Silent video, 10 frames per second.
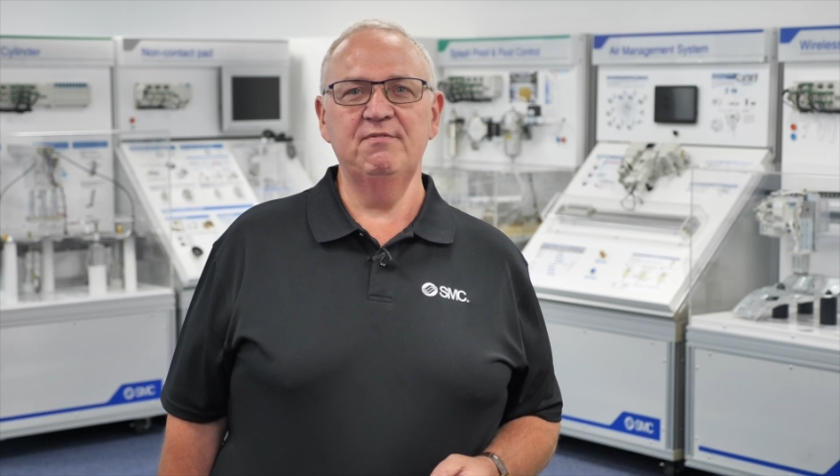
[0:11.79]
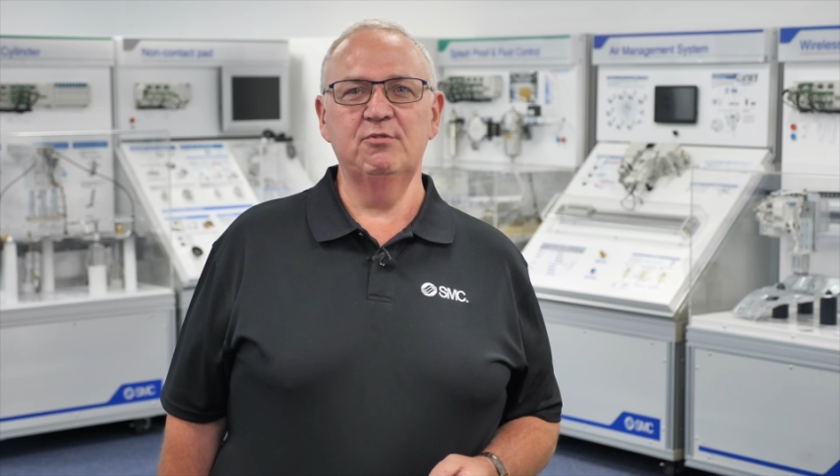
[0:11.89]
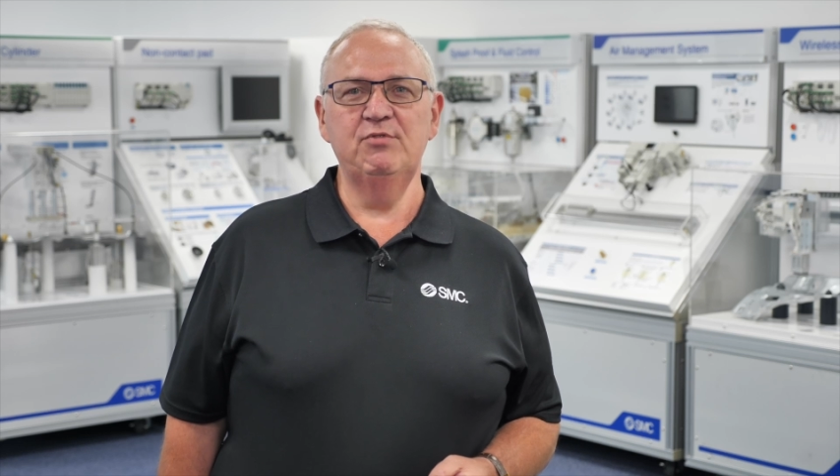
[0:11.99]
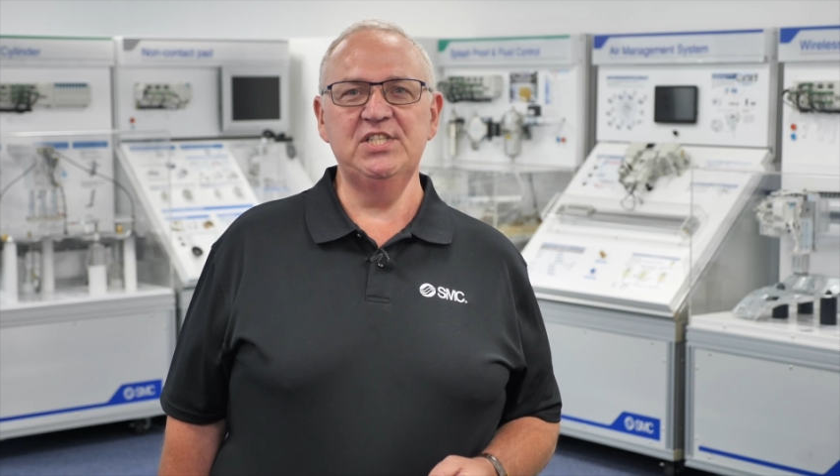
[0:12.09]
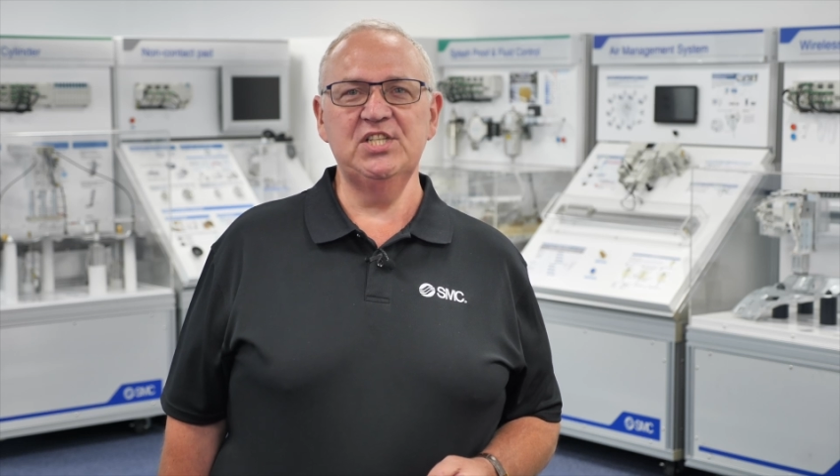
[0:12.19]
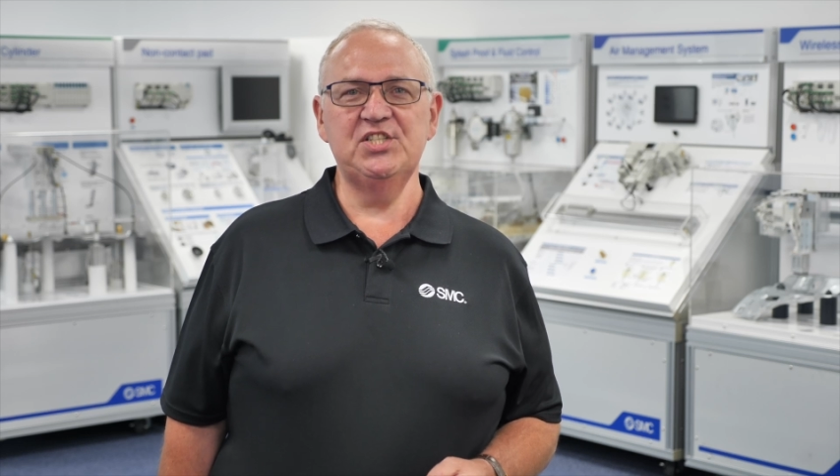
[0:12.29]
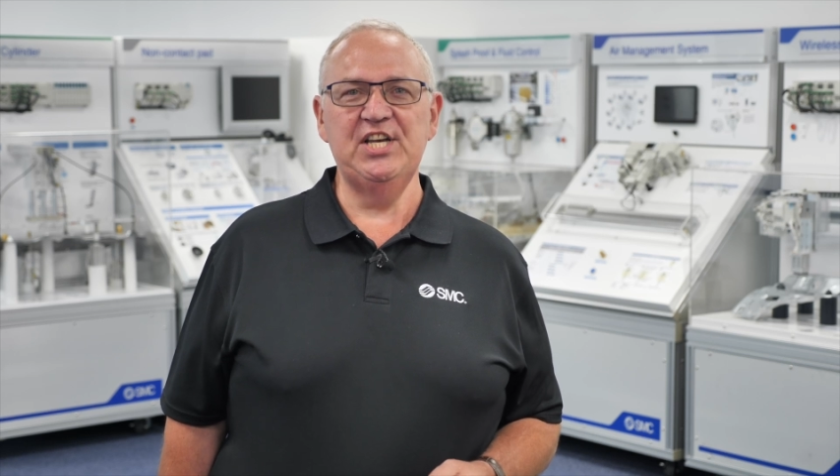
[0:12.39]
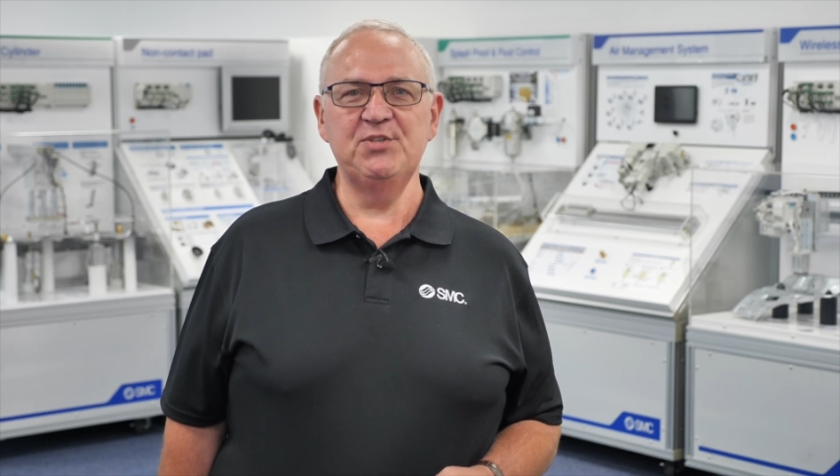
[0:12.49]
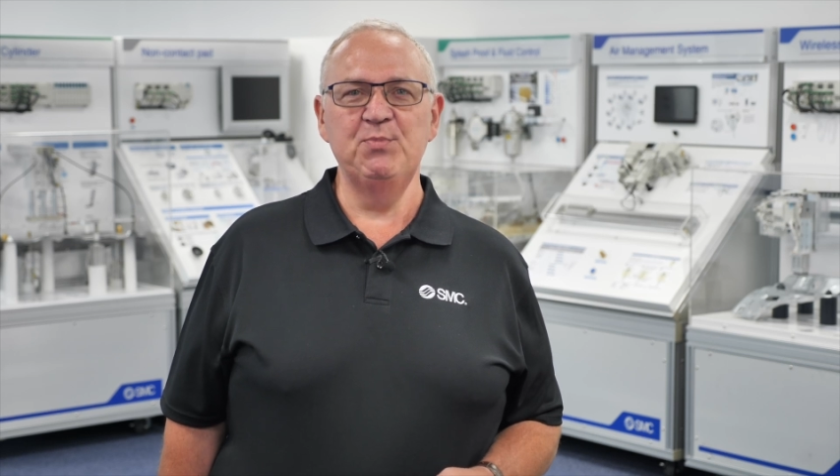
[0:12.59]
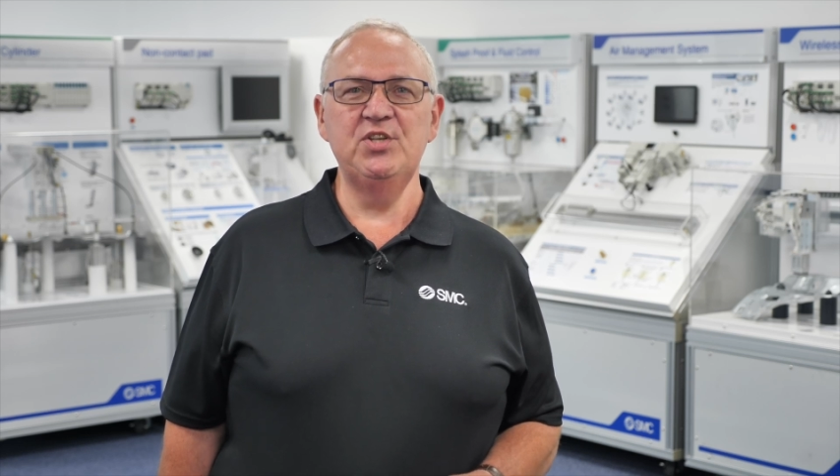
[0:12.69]
for risk
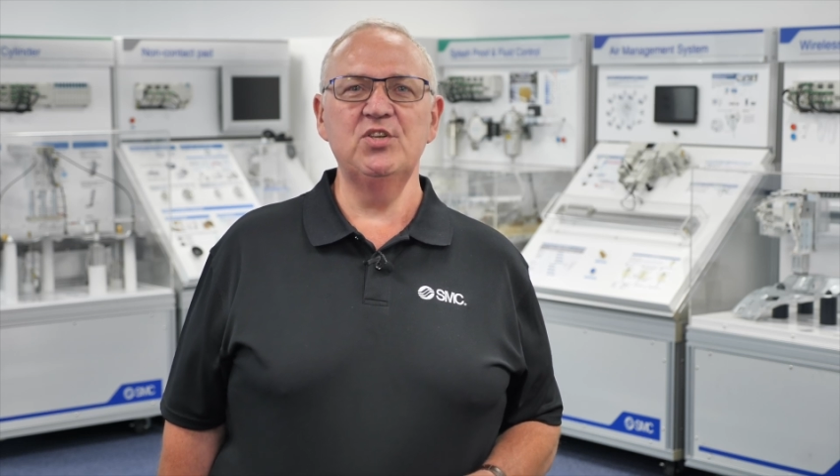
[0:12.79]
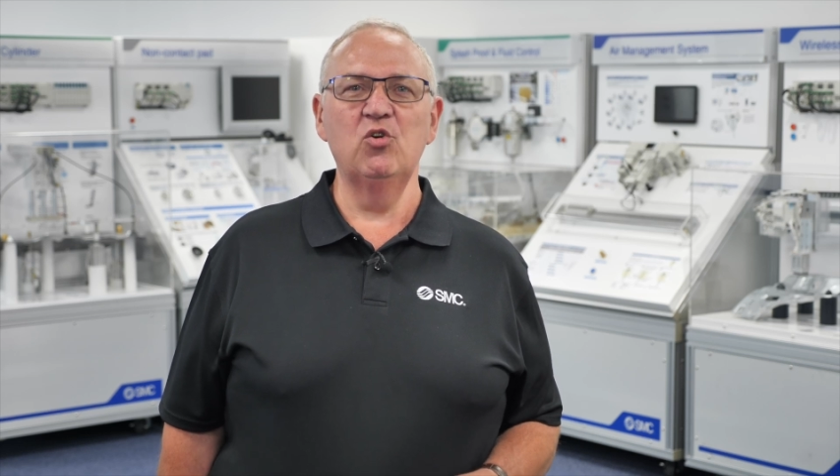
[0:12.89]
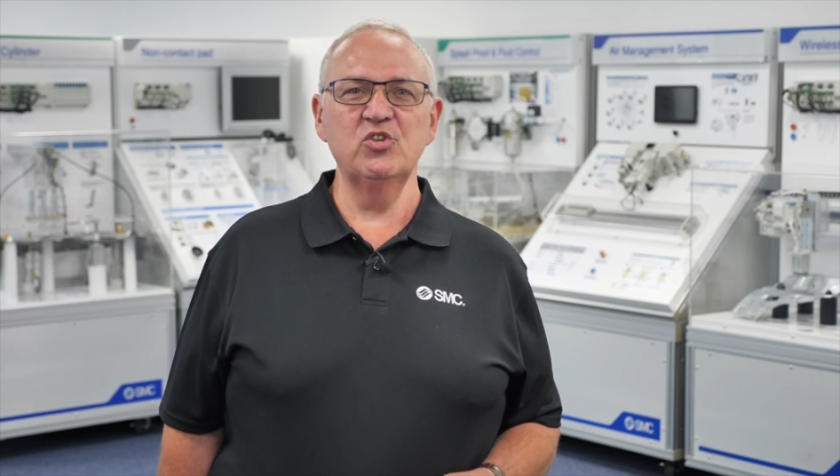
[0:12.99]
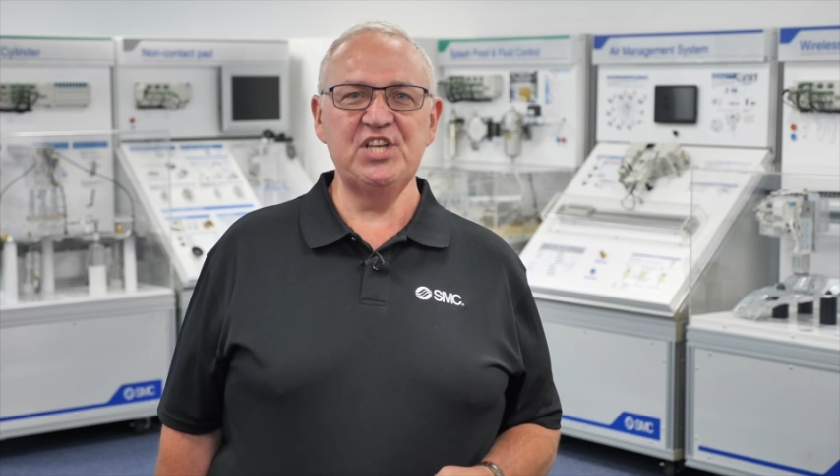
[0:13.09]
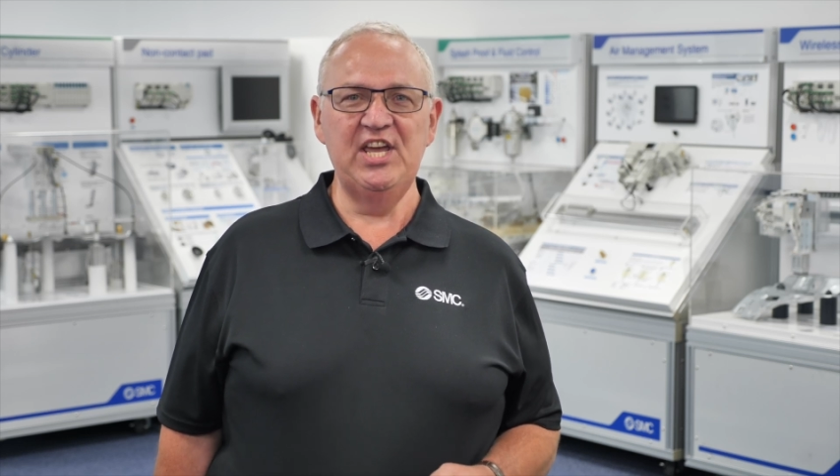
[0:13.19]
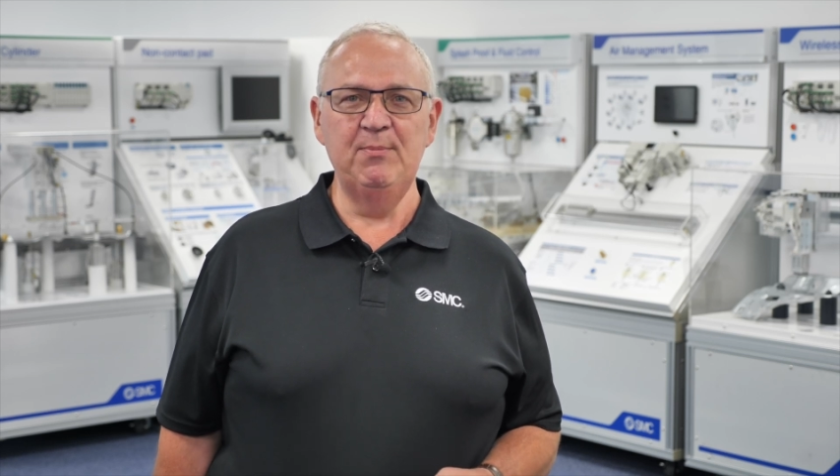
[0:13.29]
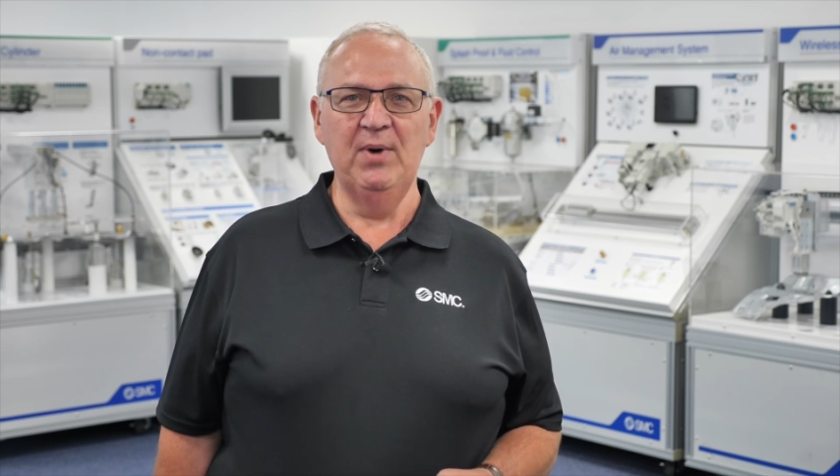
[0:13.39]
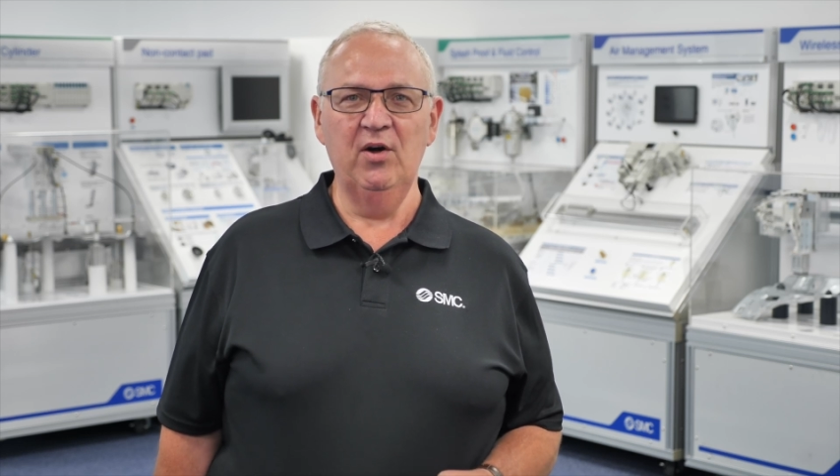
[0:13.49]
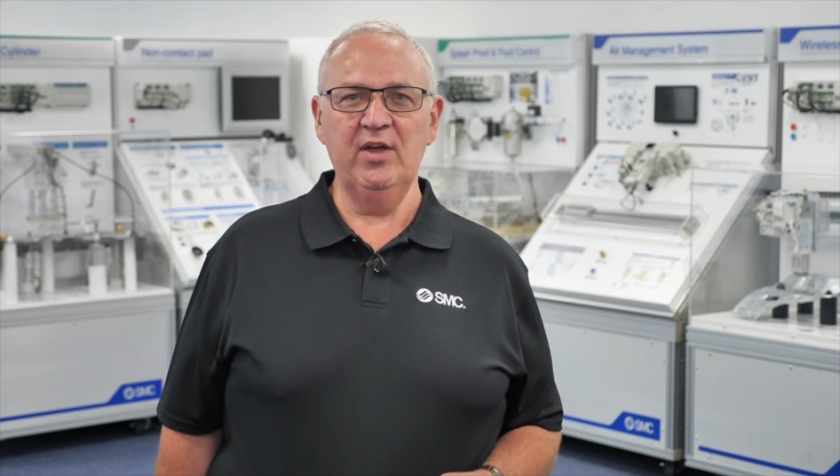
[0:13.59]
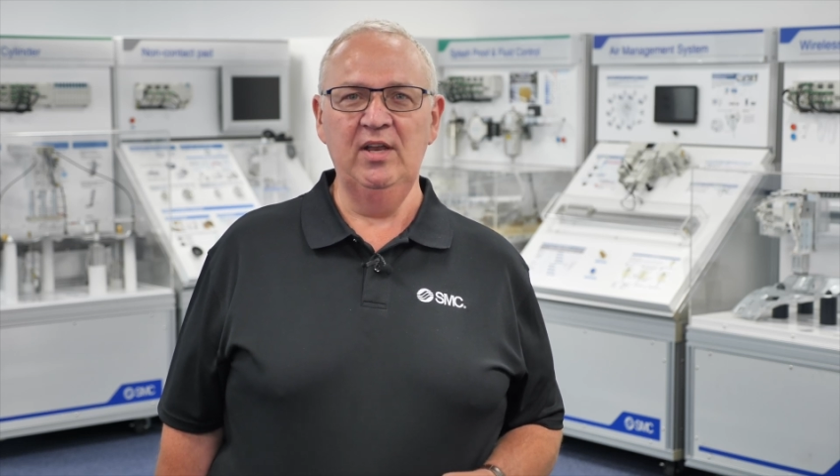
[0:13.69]
assessment or CE
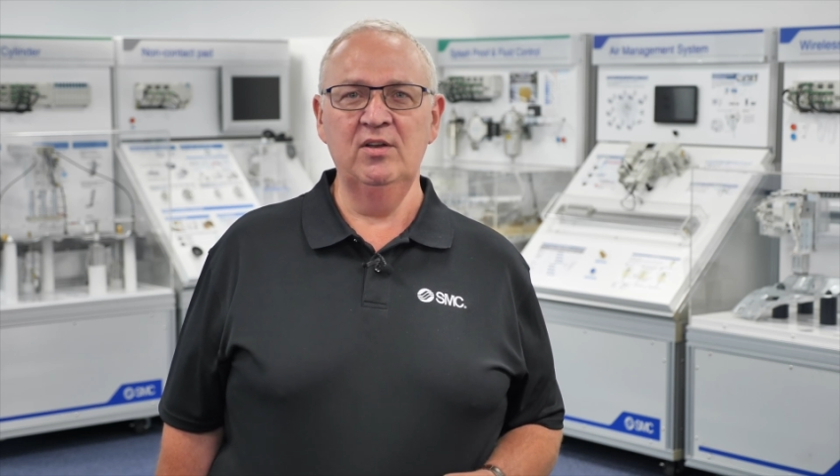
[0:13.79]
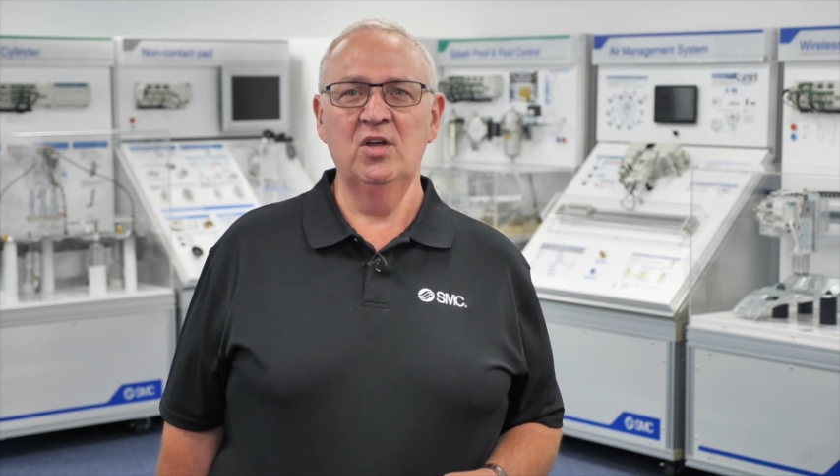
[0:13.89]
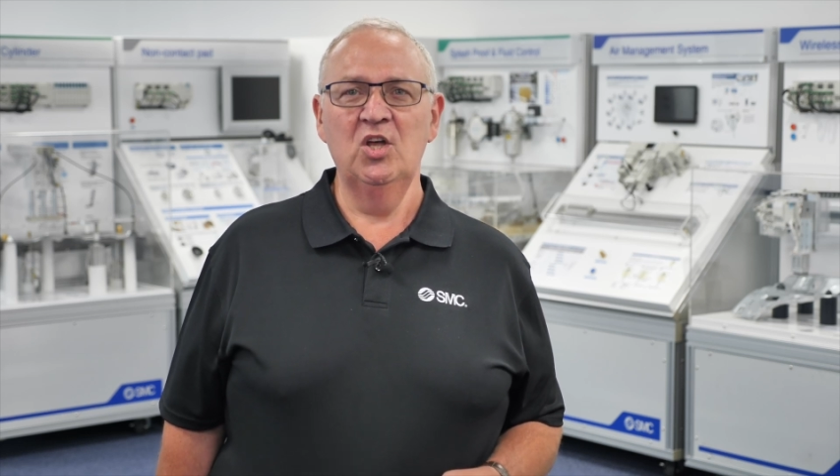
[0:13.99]
marking,